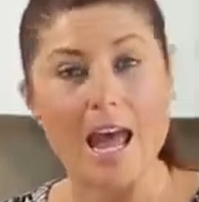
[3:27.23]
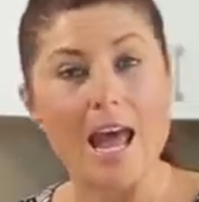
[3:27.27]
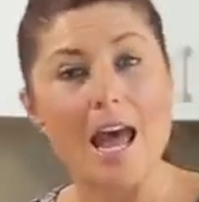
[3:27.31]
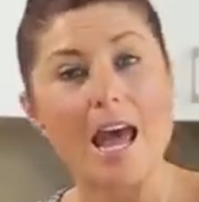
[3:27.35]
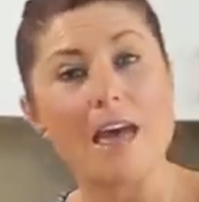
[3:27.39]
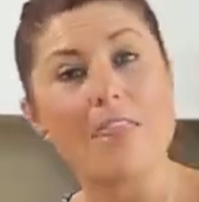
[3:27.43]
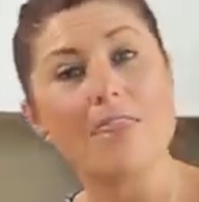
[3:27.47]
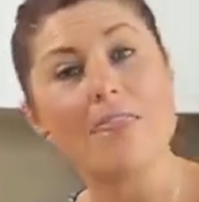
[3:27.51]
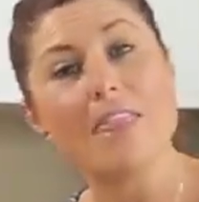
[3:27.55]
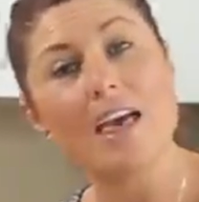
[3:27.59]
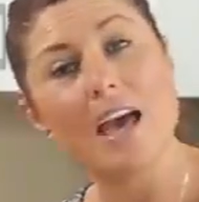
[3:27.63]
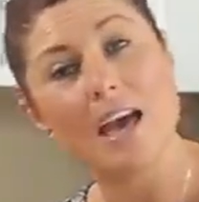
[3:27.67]

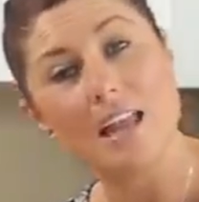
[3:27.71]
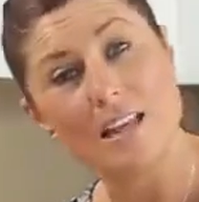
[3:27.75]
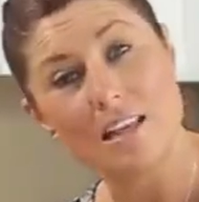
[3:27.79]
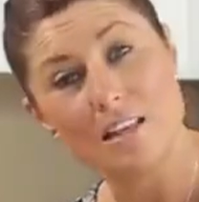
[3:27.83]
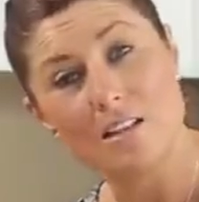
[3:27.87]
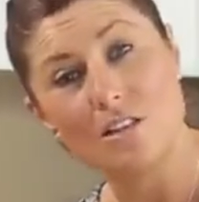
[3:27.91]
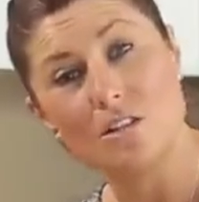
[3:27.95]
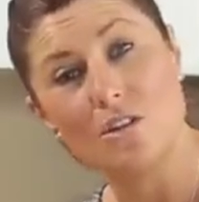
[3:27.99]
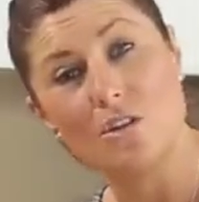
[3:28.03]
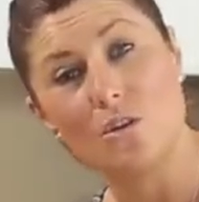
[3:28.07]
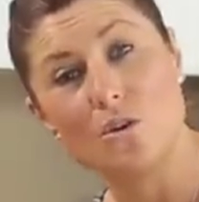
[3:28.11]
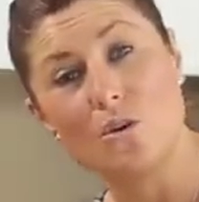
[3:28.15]
And that
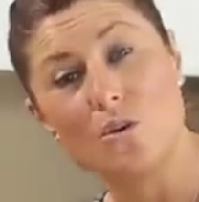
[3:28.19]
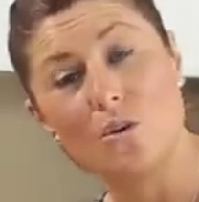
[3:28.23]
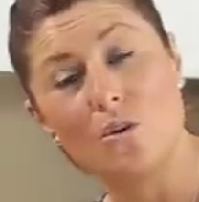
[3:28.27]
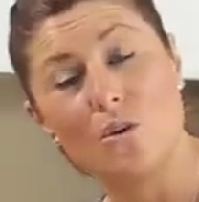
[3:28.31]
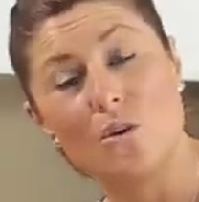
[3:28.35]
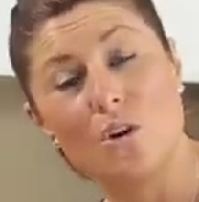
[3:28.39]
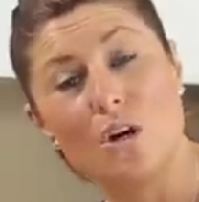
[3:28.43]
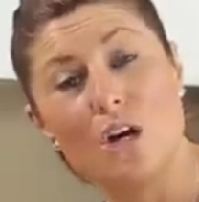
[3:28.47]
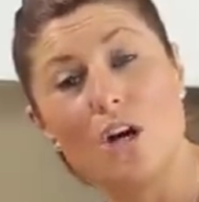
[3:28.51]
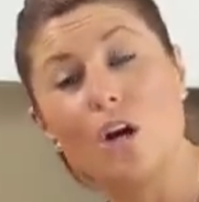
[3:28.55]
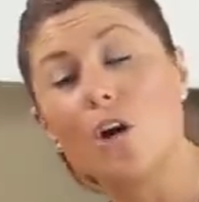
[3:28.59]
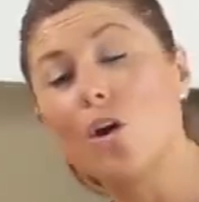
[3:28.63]
is
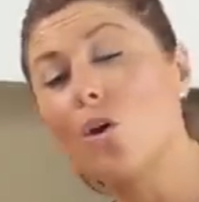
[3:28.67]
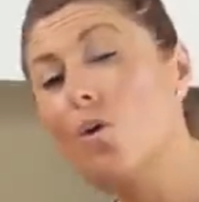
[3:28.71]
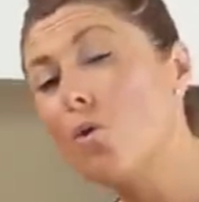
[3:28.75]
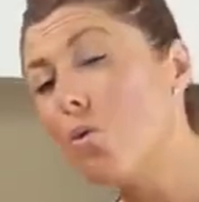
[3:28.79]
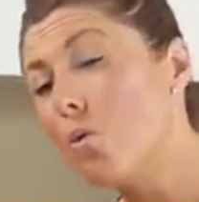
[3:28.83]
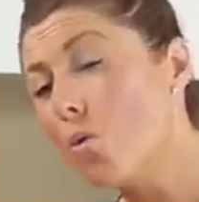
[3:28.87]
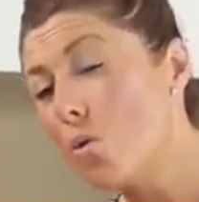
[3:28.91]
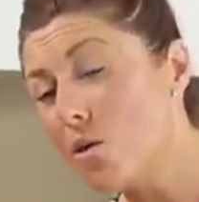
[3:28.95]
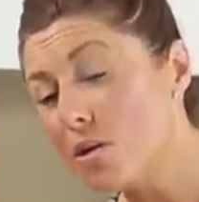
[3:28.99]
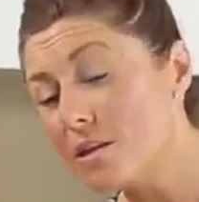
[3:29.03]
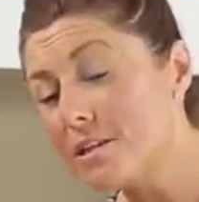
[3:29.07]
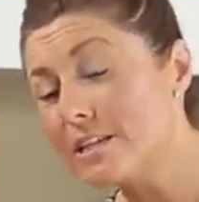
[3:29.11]
your
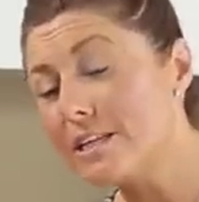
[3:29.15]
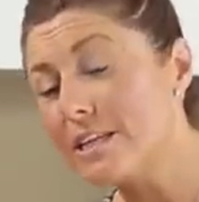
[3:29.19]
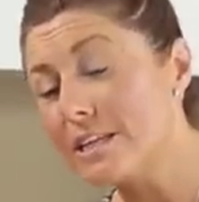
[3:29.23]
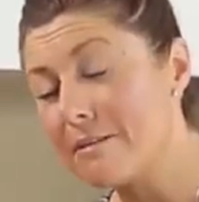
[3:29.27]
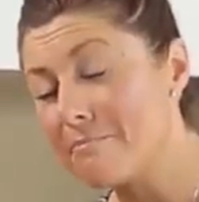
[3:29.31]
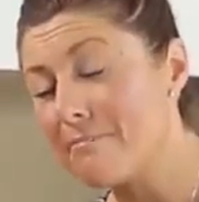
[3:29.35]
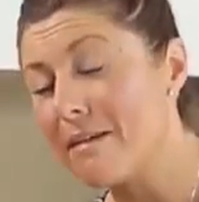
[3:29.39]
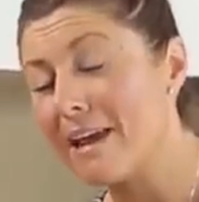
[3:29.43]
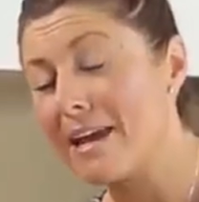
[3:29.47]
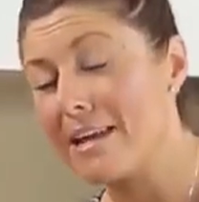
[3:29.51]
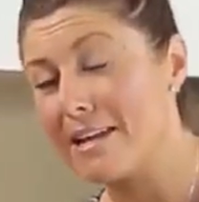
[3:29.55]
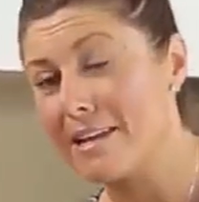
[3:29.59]
quarterly
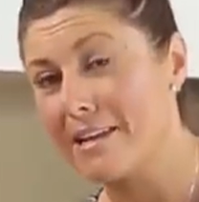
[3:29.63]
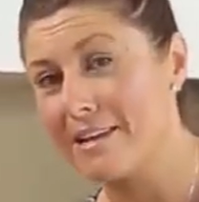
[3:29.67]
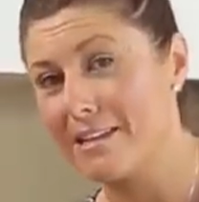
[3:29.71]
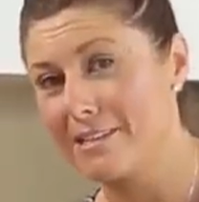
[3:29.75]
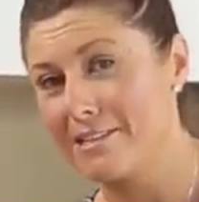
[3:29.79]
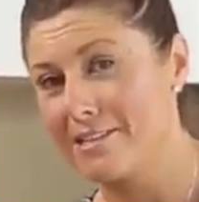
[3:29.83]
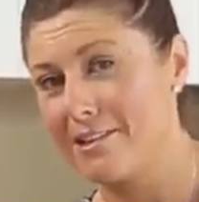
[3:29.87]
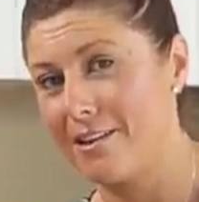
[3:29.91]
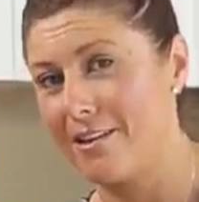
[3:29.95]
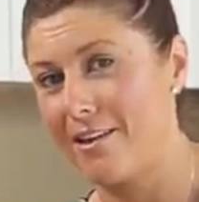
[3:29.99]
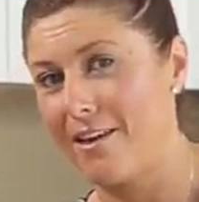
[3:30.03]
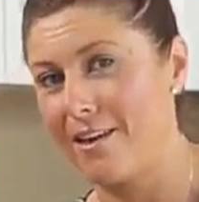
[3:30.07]

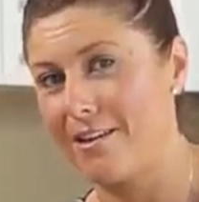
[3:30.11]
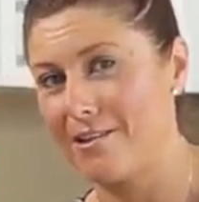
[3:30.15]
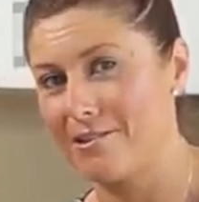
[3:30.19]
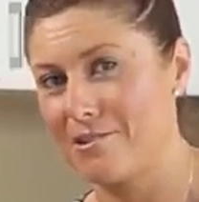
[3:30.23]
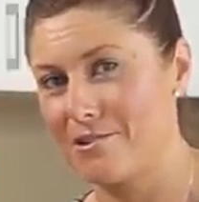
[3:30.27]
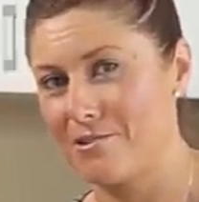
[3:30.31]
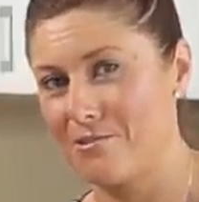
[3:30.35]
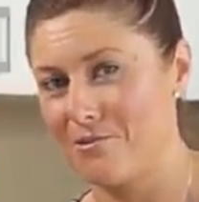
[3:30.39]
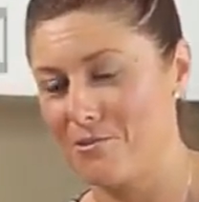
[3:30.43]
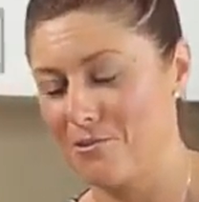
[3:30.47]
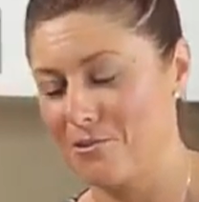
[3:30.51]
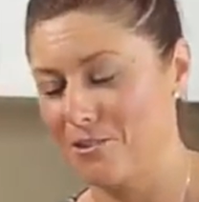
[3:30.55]
maintenance, I like
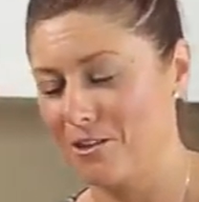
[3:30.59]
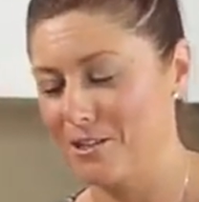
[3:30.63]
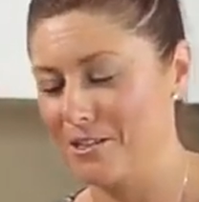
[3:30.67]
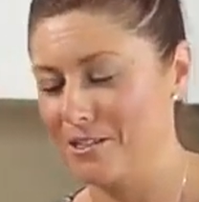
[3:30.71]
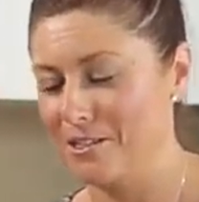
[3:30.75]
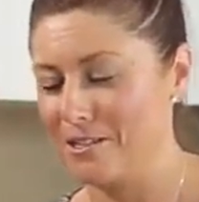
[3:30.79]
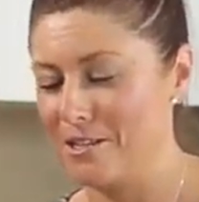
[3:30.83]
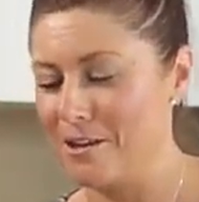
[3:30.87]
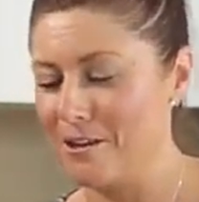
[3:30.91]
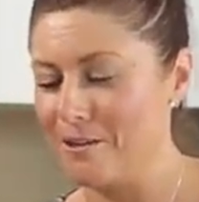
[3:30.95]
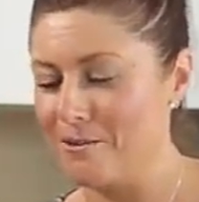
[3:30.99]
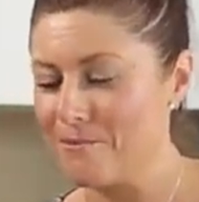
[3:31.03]
to call it.
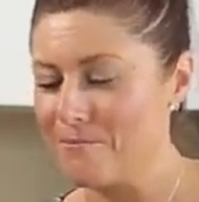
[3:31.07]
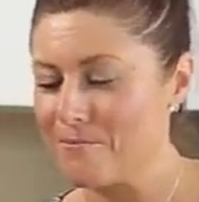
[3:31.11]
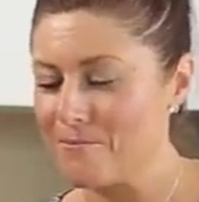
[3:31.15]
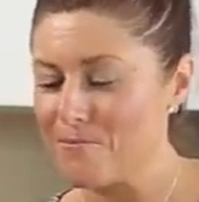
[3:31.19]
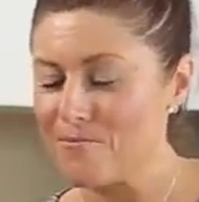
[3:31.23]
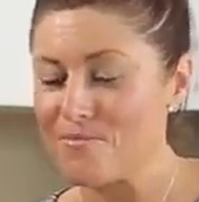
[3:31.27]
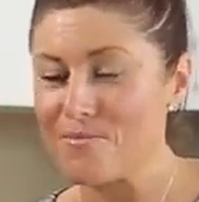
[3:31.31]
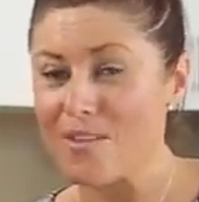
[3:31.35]
So